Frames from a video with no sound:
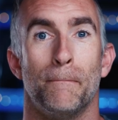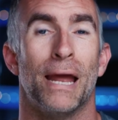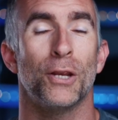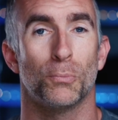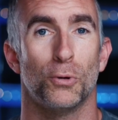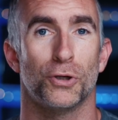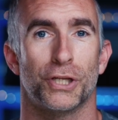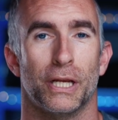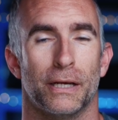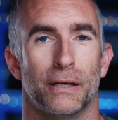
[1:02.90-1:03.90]
manual
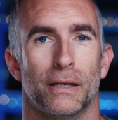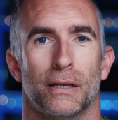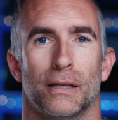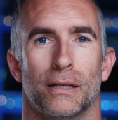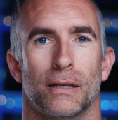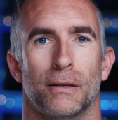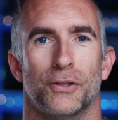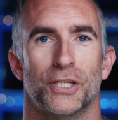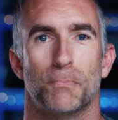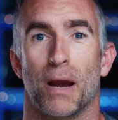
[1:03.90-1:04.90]
push-in
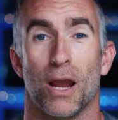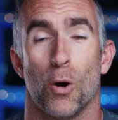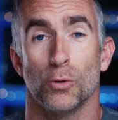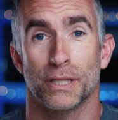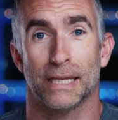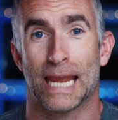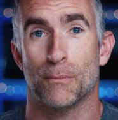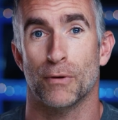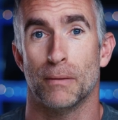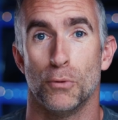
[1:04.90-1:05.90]
just by holding the
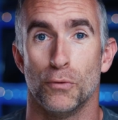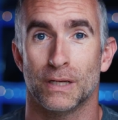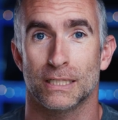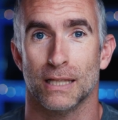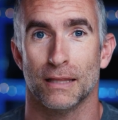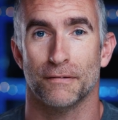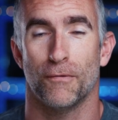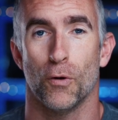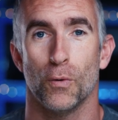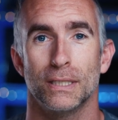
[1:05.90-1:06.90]
camera and moving slightly
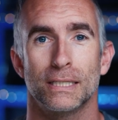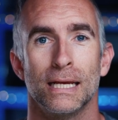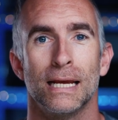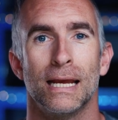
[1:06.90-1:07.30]
forwards,